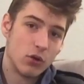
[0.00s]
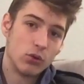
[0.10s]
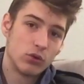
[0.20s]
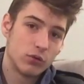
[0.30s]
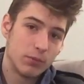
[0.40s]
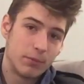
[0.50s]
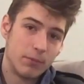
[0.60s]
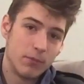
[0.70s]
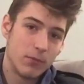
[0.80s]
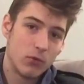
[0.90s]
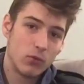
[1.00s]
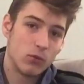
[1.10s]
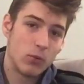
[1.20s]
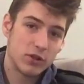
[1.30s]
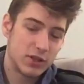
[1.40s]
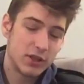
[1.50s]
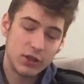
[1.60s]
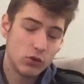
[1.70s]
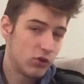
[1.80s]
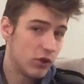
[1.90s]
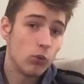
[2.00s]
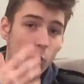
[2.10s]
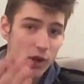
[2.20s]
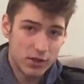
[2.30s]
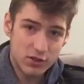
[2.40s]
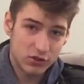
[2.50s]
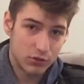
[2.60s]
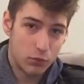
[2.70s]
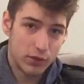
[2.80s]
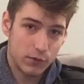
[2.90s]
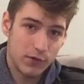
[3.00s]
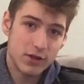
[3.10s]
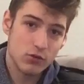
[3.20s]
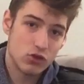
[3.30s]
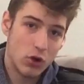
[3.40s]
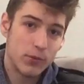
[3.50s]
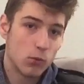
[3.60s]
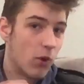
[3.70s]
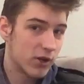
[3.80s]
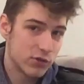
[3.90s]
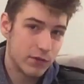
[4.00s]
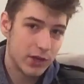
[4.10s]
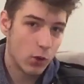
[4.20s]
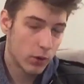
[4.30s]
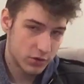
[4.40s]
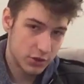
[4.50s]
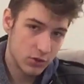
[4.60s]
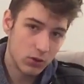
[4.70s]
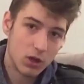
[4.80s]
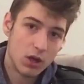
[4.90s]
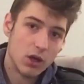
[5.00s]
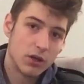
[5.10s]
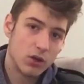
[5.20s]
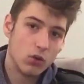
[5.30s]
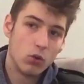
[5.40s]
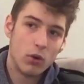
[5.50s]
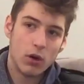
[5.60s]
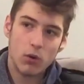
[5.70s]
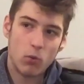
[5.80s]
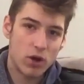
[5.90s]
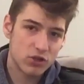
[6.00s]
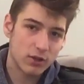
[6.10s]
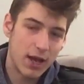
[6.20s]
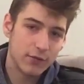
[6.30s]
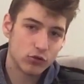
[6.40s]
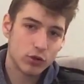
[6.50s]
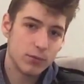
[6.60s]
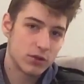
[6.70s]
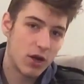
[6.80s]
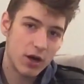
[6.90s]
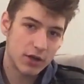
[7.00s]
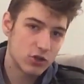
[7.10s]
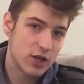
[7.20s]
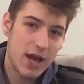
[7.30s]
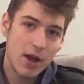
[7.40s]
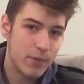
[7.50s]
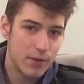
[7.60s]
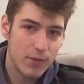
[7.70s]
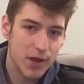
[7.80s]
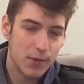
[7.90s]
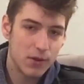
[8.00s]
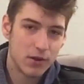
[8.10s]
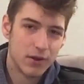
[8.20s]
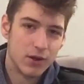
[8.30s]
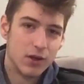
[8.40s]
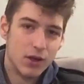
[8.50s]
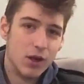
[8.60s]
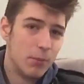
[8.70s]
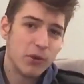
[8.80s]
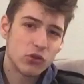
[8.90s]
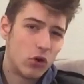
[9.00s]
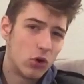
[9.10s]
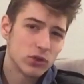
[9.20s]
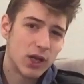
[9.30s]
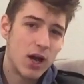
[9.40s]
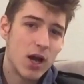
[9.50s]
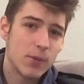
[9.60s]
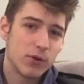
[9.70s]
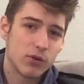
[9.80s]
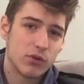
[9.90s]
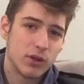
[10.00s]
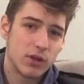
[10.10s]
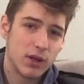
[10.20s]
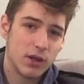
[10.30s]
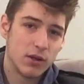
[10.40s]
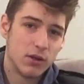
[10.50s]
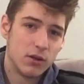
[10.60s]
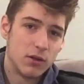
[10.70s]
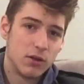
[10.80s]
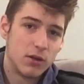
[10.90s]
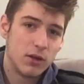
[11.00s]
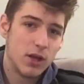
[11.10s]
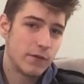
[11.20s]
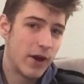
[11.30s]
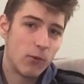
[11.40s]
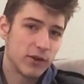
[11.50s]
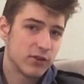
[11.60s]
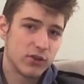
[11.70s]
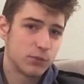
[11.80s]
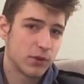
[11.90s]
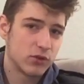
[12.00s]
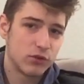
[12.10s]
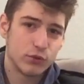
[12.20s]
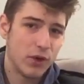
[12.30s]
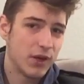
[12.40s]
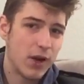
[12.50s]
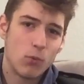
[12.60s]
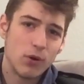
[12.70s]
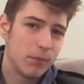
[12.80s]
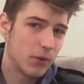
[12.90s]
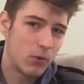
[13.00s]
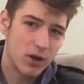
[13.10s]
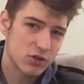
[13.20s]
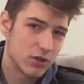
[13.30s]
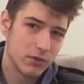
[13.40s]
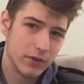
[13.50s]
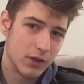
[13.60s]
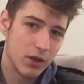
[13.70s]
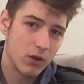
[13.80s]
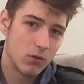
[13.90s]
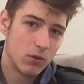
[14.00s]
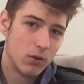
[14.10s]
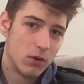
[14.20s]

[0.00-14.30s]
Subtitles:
who's wanting, you want to support your friend. You show up, you watch a video or two, you watch a live stream, you talk and chat a bit maybe. But the whole time you're thinking, if I wasn't this person's friend, I wouldn't be watching the video.